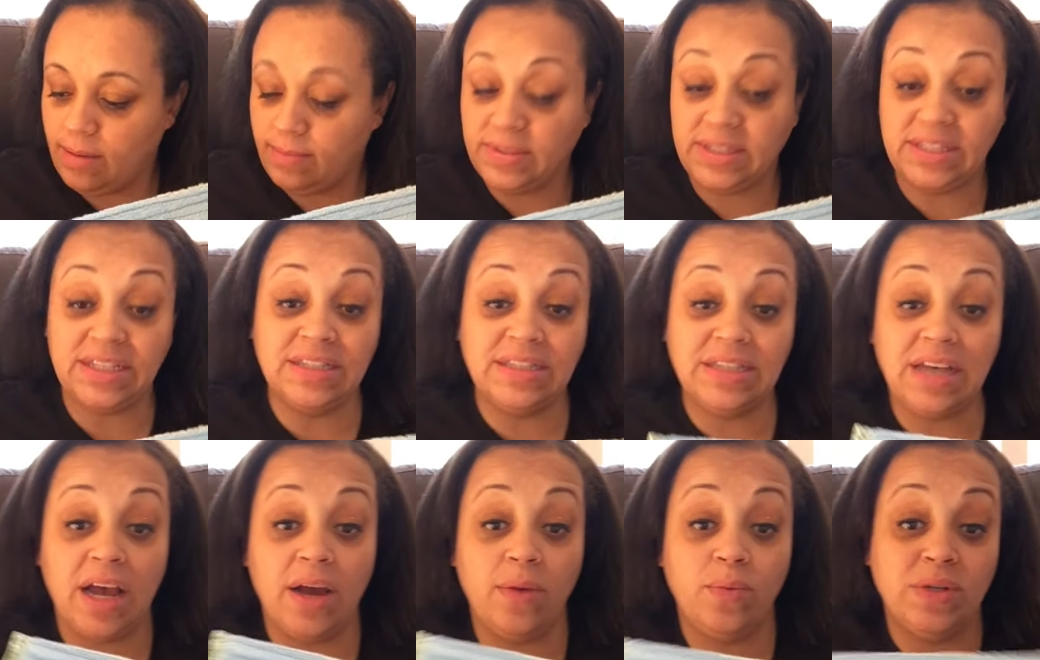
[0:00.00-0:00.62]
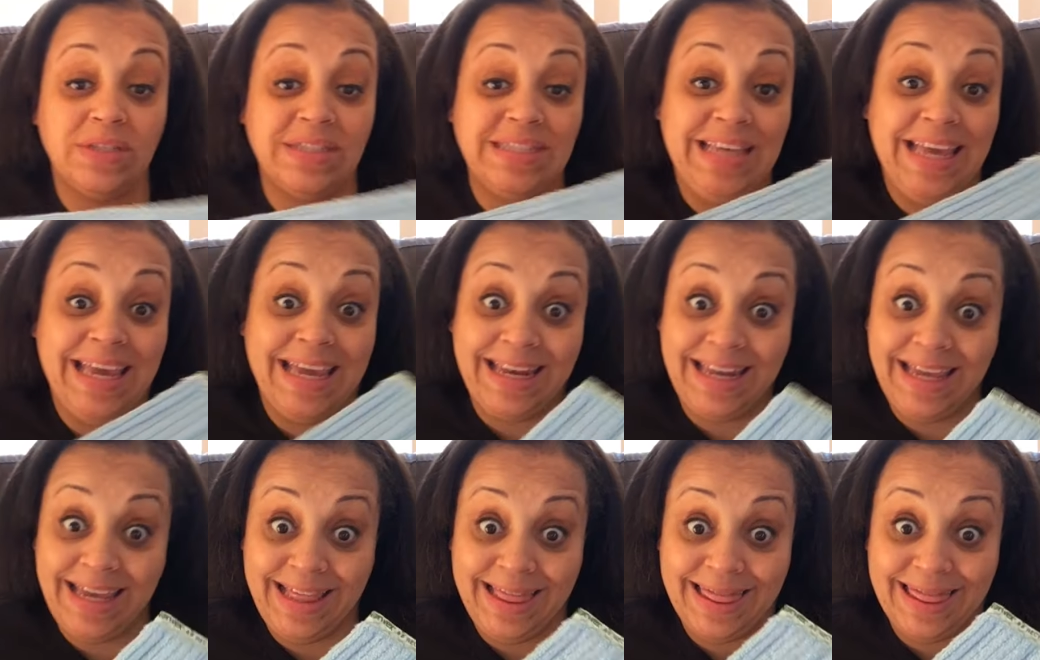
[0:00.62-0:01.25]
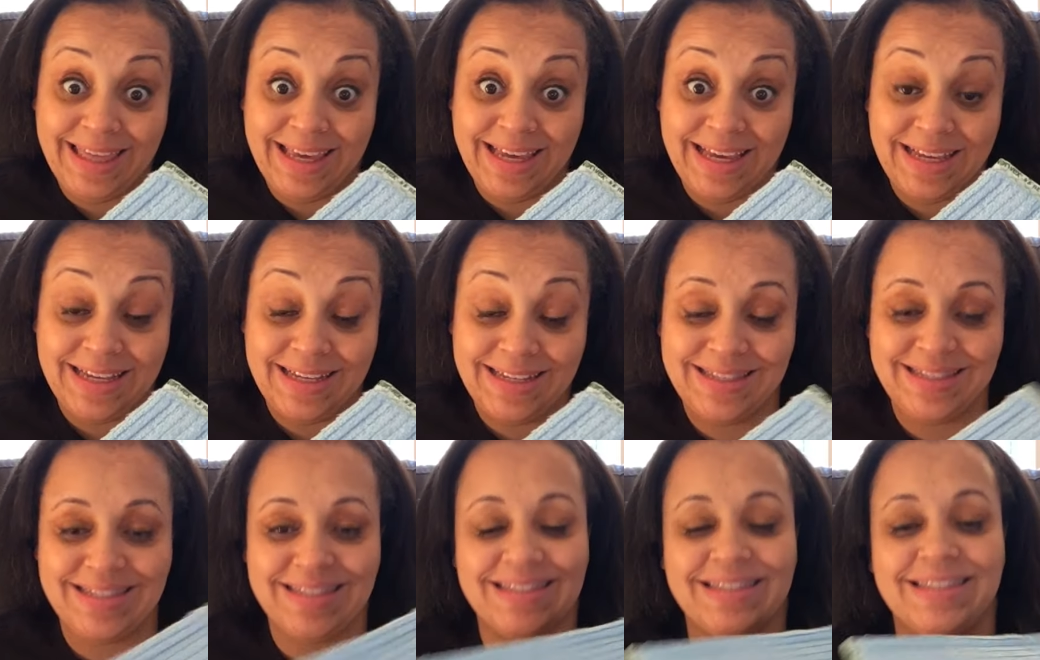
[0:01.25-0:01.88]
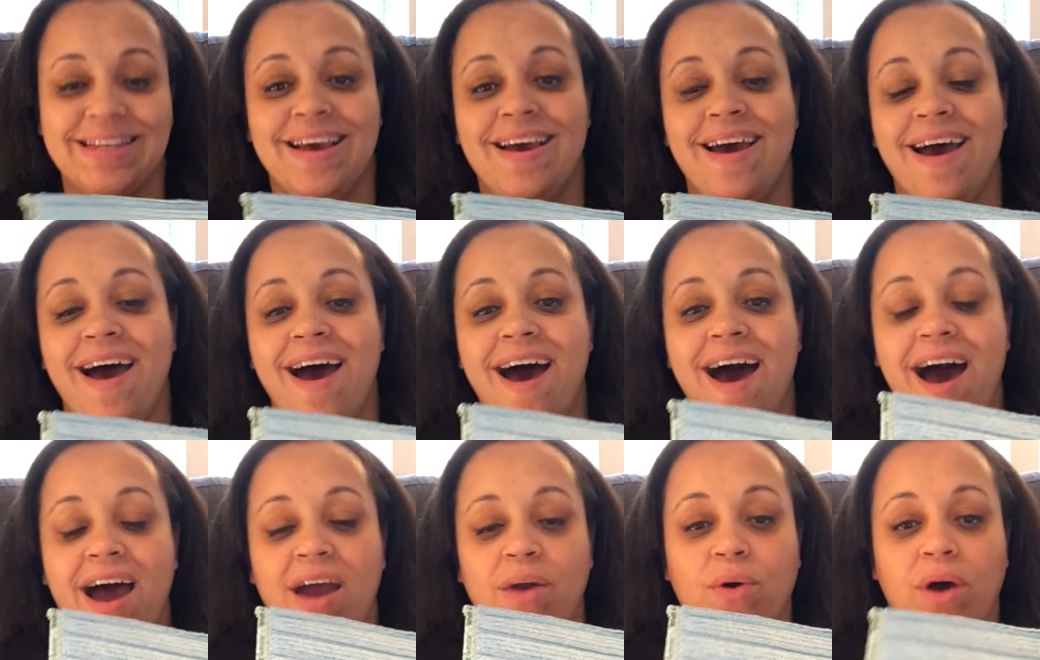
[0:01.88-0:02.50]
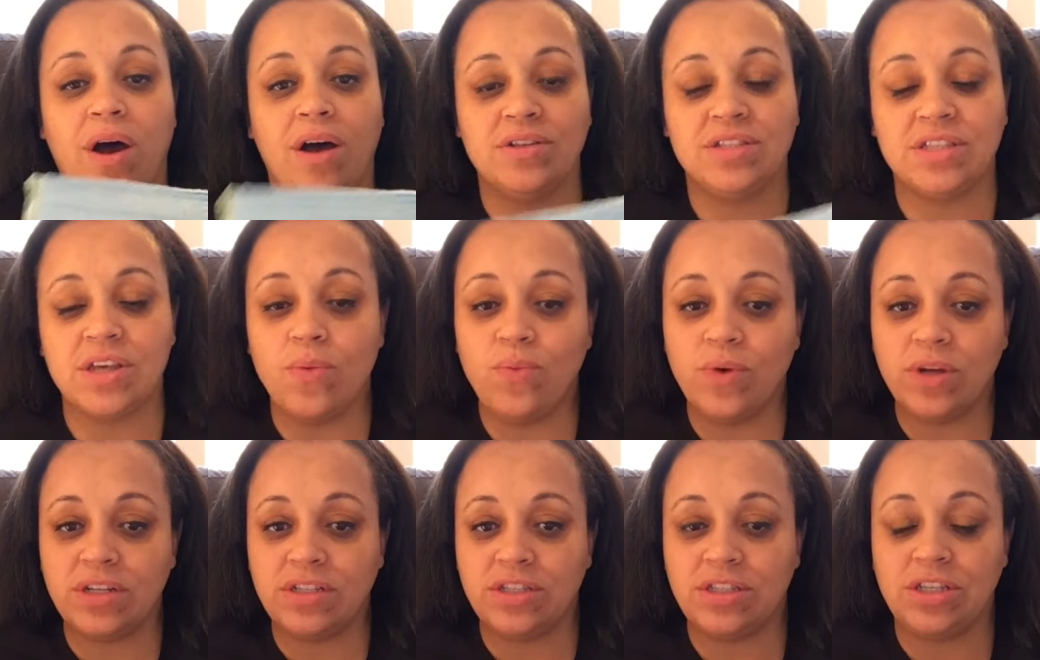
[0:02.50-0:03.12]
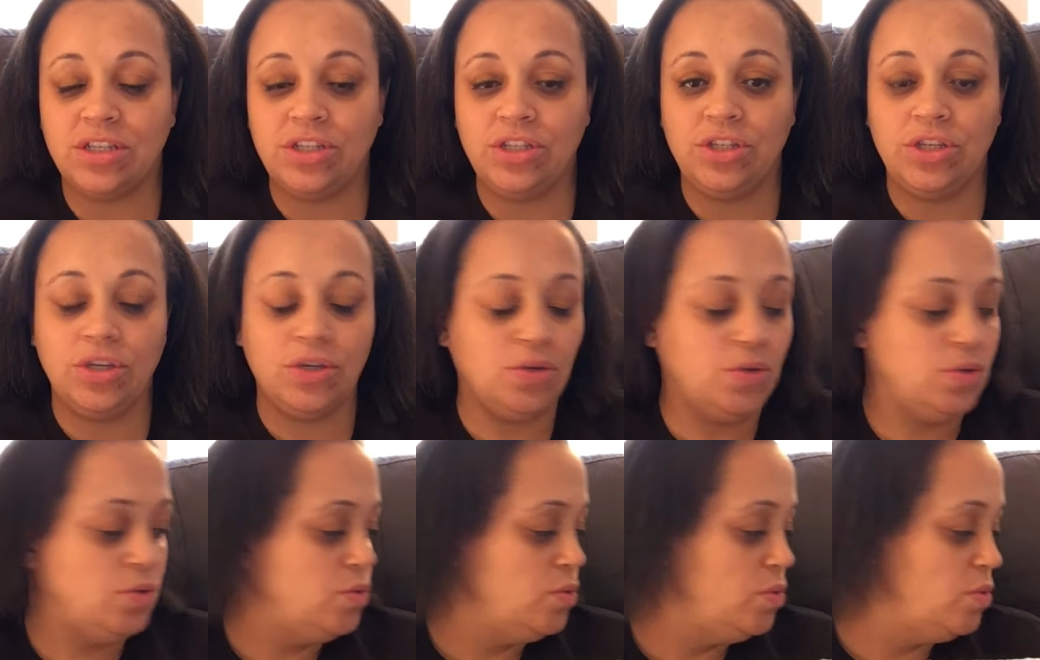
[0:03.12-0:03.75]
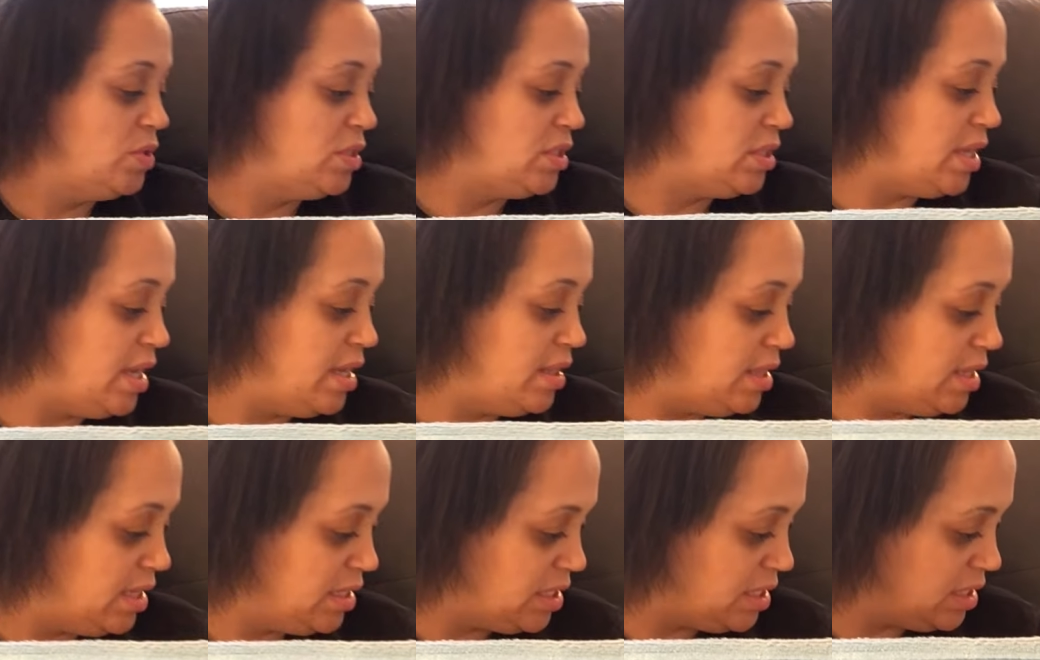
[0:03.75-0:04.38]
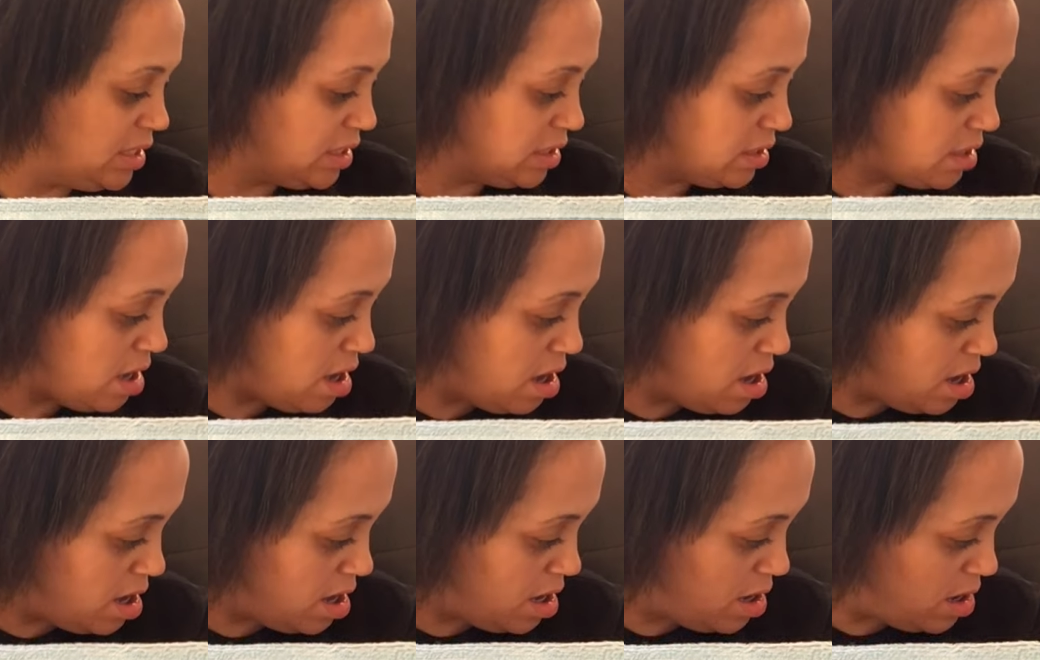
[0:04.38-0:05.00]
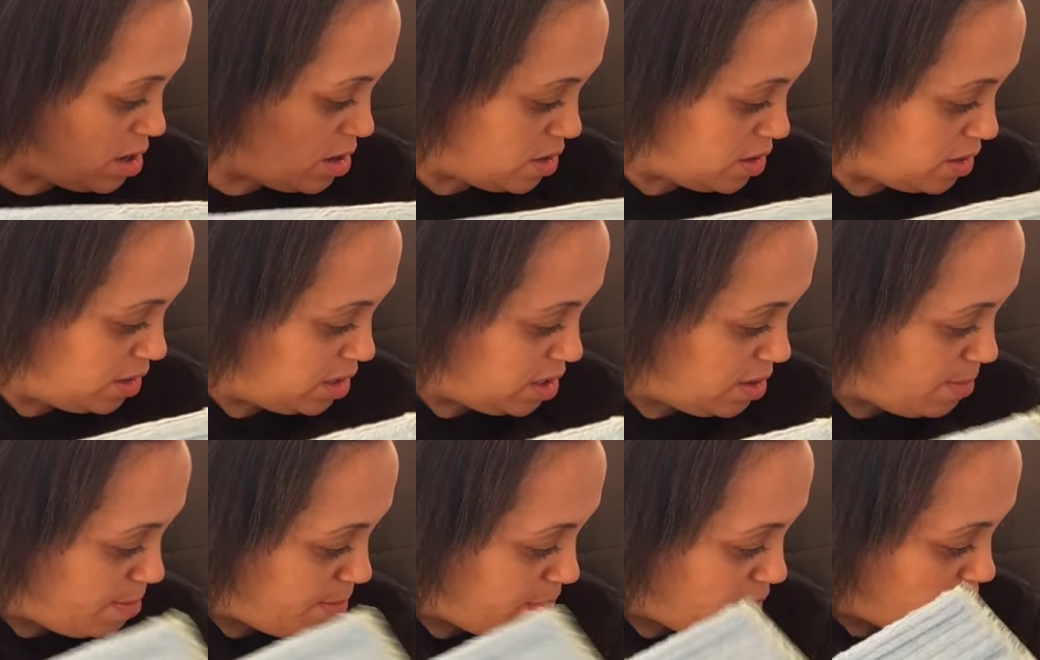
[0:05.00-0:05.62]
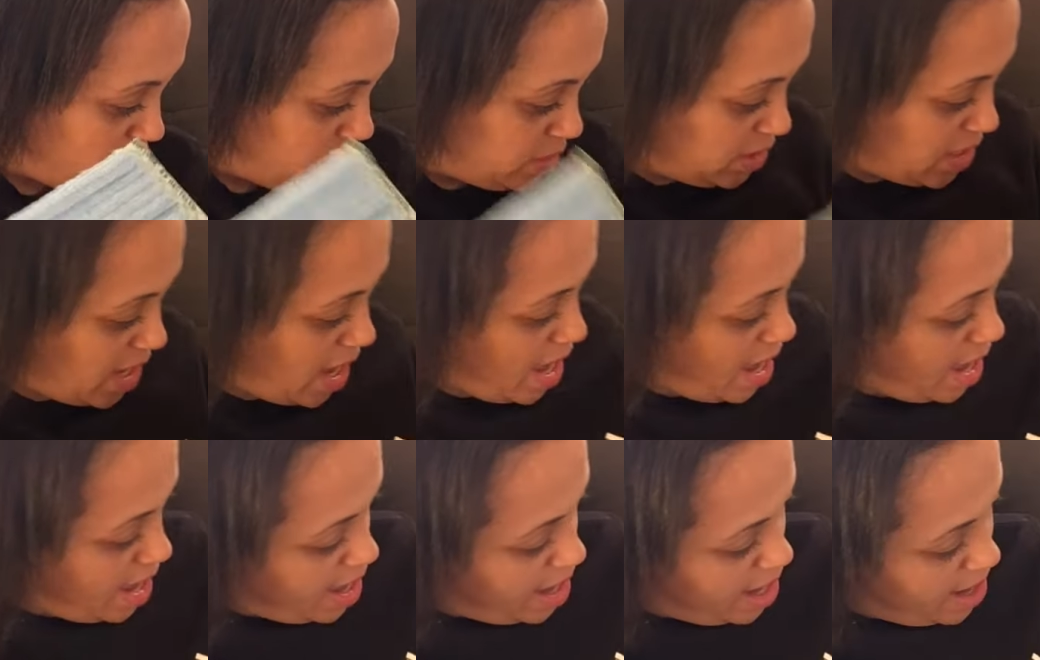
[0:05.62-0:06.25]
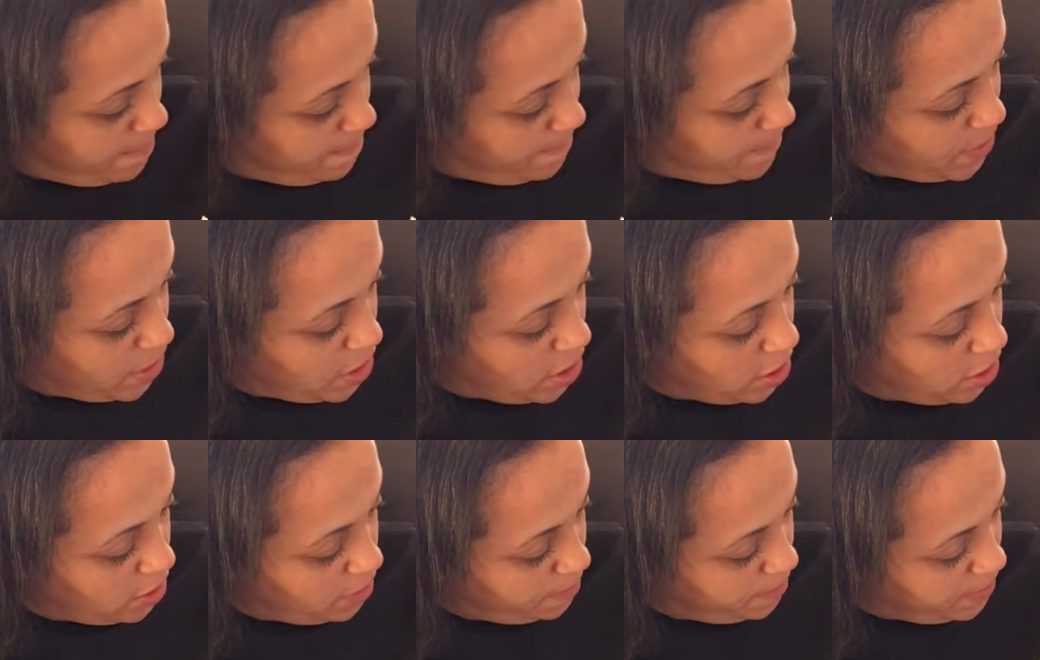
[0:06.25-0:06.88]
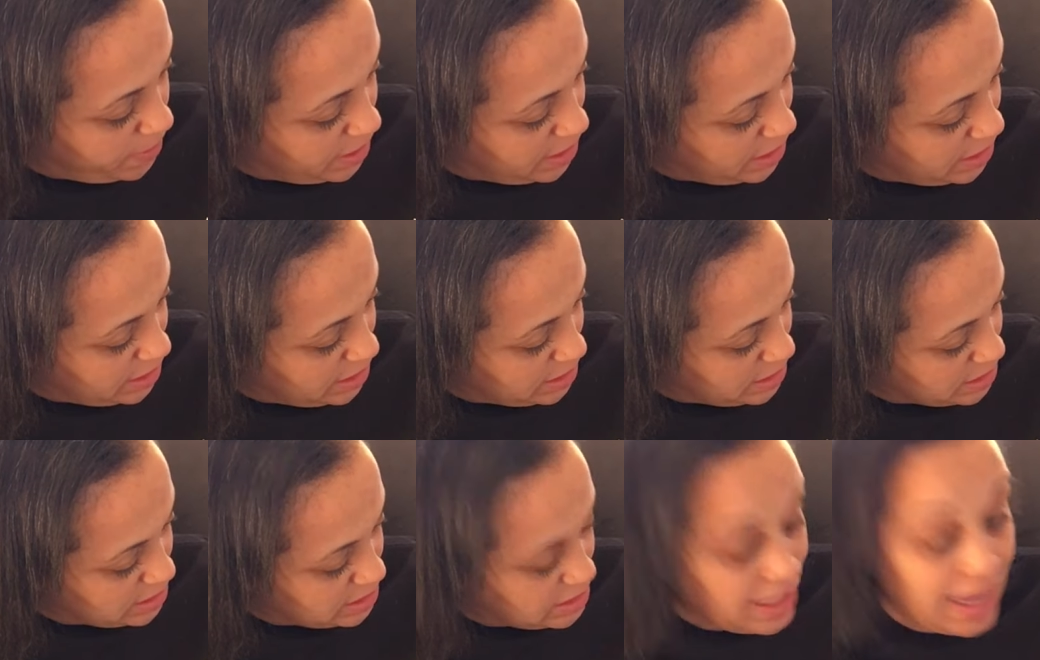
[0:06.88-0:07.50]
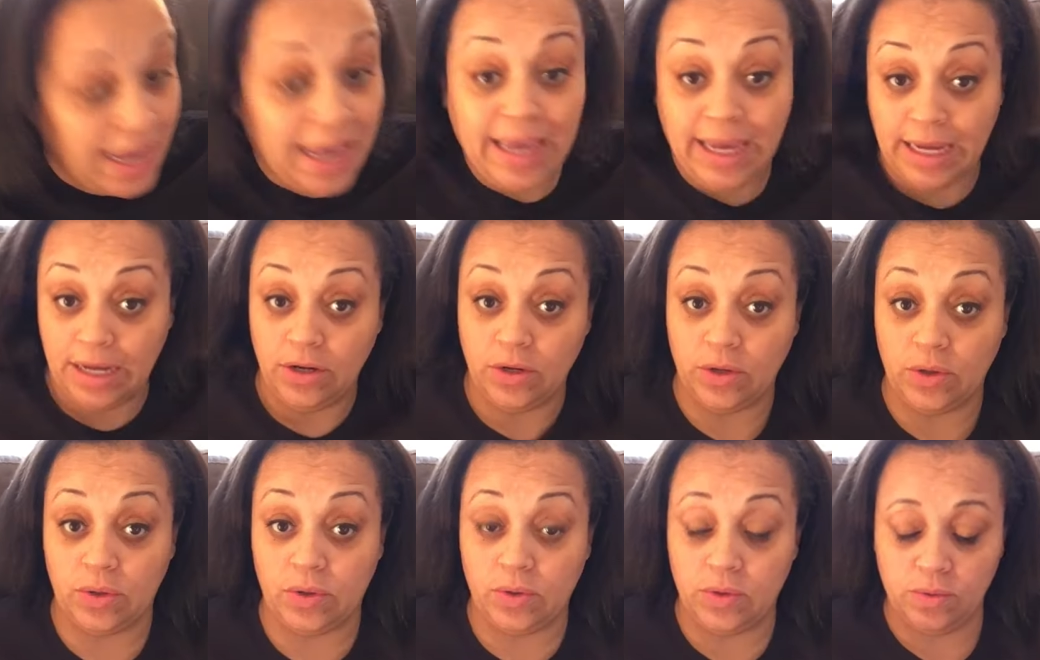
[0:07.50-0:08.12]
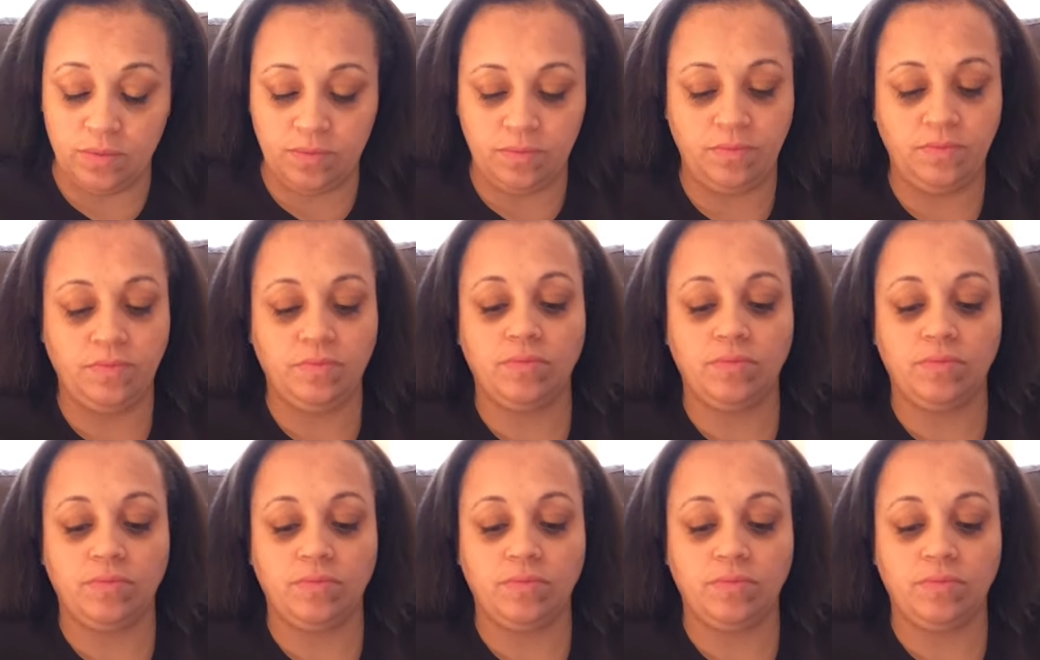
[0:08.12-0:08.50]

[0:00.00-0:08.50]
Since I was getting this, I also wanted to use, and this is called the multi-purpose handle.